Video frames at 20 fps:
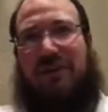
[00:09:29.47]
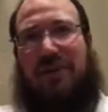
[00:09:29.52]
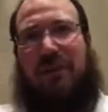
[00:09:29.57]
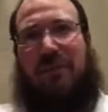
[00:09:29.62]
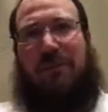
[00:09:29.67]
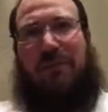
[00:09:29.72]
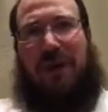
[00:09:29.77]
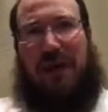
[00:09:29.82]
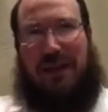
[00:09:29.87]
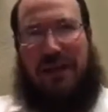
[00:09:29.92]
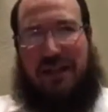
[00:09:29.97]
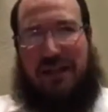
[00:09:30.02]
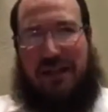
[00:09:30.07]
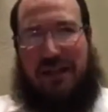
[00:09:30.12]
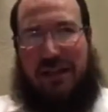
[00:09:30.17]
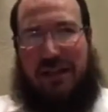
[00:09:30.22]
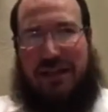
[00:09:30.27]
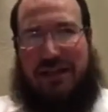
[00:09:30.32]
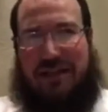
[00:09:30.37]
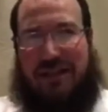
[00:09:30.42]
but
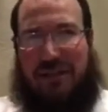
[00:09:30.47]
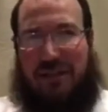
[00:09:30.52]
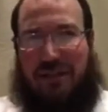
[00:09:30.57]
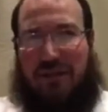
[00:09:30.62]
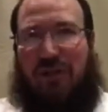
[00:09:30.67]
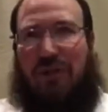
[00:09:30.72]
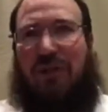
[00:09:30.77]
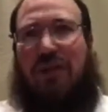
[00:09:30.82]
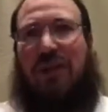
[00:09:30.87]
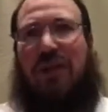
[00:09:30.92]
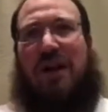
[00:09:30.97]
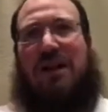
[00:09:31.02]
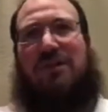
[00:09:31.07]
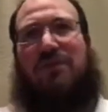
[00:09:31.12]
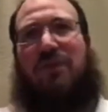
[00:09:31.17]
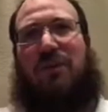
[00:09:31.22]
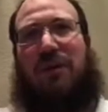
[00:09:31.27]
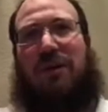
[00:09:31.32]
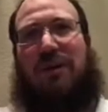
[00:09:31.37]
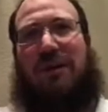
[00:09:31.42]
it's an internalized
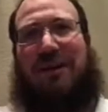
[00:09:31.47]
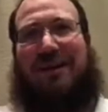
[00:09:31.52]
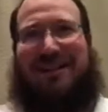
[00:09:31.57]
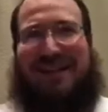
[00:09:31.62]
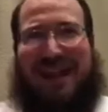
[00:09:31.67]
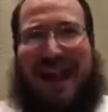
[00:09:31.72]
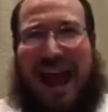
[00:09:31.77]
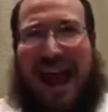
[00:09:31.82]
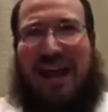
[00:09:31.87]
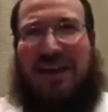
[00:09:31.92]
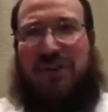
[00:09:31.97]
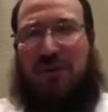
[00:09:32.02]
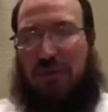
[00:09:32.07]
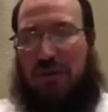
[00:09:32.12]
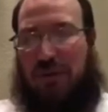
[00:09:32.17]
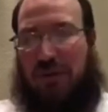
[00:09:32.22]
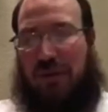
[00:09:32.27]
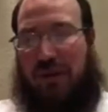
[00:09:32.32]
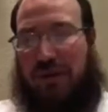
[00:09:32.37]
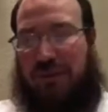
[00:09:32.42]
one. It's an
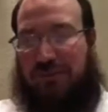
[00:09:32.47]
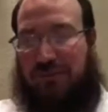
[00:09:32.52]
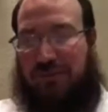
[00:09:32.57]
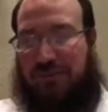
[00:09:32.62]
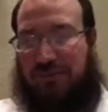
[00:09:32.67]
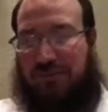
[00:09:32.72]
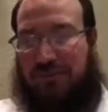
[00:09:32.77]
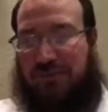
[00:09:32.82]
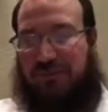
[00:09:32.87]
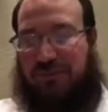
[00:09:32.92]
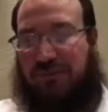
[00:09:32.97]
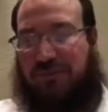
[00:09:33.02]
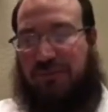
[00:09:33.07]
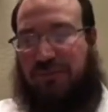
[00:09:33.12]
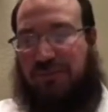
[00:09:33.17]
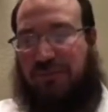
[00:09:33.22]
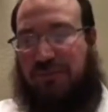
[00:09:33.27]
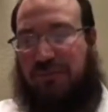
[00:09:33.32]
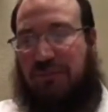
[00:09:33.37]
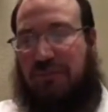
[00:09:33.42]
actual one.
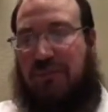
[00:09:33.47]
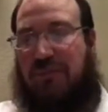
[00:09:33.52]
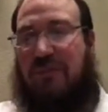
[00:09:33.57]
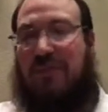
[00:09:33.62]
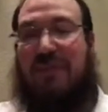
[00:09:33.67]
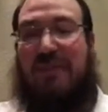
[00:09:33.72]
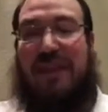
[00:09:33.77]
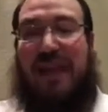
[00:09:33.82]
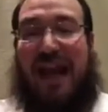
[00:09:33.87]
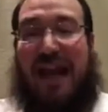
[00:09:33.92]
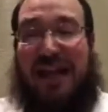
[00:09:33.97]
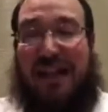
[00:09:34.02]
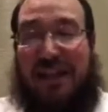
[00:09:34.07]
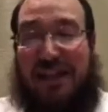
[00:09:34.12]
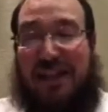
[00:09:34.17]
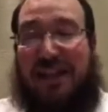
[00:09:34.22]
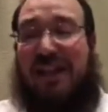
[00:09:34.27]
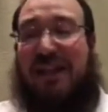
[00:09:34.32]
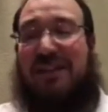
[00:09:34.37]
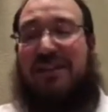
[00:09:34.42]
And
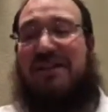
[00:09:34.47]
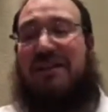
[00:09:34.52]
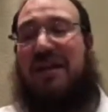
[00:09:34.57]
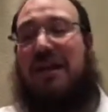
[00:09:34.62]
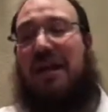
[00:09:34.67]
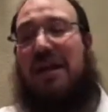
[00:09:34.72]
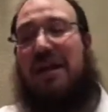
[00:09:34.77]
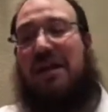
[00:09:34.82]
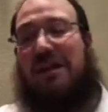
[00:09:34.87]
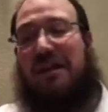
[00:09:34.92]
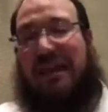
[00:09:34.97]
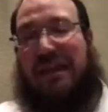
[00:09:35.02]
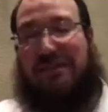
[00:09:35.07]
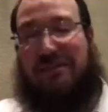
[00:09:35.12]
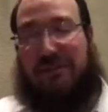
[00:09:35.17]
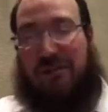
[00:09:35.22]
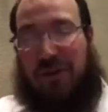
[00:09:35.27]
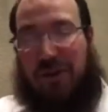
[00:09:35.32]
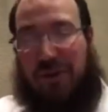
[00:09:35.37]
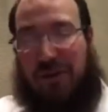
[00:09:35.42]
this gives
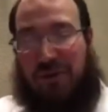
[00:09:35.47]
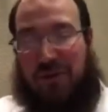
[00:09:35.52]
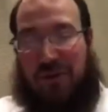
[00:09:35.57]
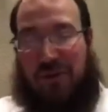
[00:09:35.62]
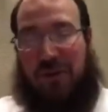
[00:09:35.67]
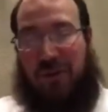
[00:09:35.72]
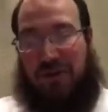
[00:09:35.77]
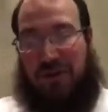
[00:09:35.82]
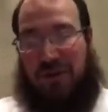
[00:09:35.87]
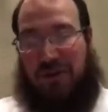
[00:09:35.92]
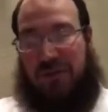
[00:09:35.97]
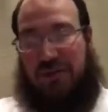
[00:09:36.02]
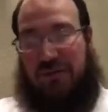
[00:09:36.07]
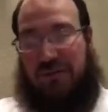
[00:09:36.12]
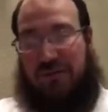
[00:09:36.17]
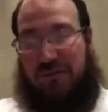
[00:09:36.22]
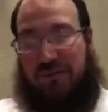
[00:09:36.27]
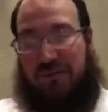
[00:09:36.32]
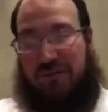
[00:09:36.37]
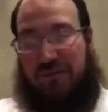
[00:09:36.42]
birth to emotion.
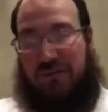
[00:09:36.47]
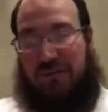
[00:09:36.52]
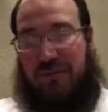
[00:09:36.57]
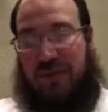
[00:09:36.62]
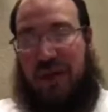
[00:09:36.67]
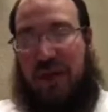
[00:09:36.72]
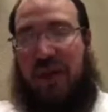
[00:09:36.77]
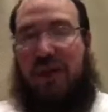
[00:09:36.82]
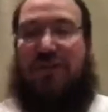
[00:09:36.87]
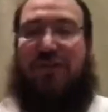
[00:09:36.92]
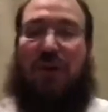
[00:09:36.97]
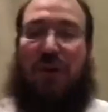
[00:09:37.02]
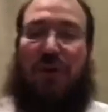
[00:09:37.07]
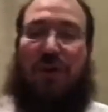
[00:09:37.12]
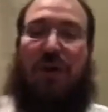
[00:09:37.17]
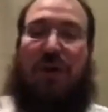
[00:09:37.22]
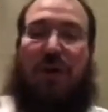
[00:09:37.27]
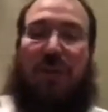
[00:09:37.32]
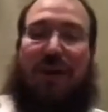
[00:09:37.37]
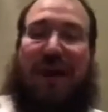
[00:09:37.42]
So
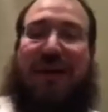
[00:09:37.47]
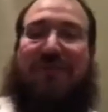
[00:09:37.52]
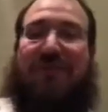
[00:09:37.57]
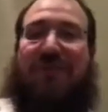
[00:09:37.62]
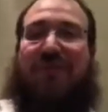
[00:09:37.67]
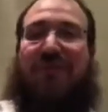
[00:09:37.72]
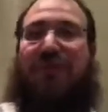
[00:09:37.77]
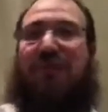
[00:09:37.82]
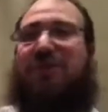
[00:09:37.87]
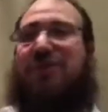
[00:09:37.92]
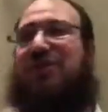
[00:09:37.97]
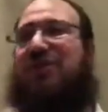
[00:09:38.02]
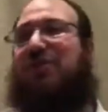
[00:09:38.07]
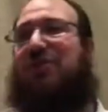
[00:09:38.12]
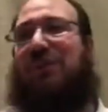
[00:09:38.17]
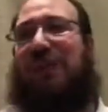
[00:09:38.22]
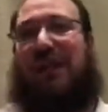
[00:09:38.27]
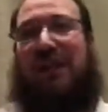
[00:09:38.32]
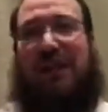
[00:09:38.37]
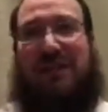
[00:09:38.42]
we have the first
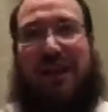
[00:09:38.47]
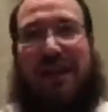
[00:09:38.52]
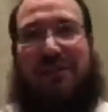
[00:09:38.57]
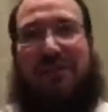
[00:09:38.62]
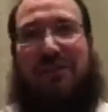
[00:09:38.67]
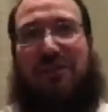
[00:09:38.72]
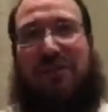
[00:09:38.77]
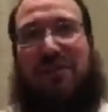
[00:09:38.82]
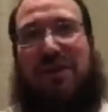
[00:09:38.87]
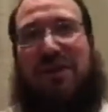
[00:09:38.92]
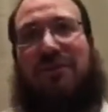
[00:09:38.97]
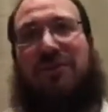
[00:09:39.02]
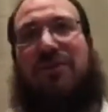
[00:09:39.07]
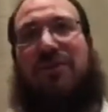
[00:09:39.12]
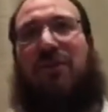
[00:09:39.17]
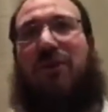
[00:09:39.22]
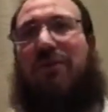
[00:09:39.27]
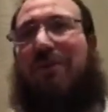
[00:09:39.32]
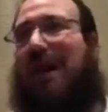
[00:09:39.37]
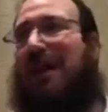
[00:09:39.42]
3 levels of the
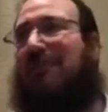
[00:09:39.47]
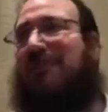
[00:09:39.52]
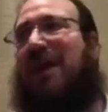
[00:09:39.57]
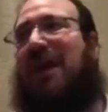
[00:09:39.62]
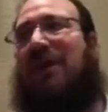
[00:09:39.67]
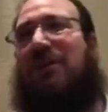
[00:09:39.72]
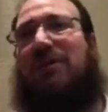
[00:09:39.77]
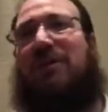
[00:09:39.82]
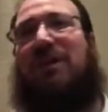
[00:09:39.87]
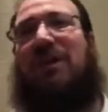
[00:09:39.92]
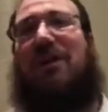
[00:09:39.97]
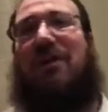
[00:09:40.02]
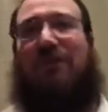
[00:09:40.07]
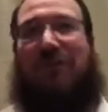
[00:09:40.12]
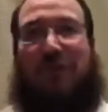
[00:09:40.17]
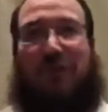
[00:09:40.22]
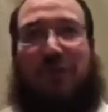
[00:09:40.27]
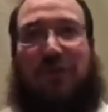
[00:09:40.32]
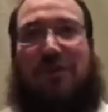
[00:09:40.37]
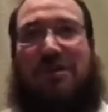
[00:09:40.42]
soul mapped out.
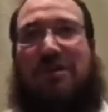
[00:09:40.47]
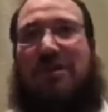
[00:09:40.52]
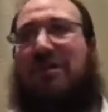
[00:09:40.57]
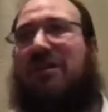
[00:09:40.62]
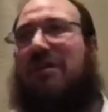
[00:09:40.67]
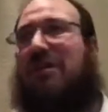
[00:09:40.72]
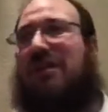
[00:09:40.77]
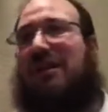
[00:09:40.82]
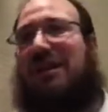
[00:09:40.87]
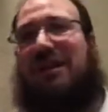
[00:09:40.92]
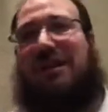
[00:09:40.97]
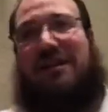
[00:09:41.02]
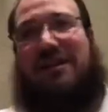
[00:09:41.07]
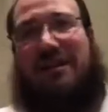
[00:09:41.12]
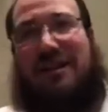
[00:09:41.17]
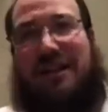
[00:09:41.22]
First is the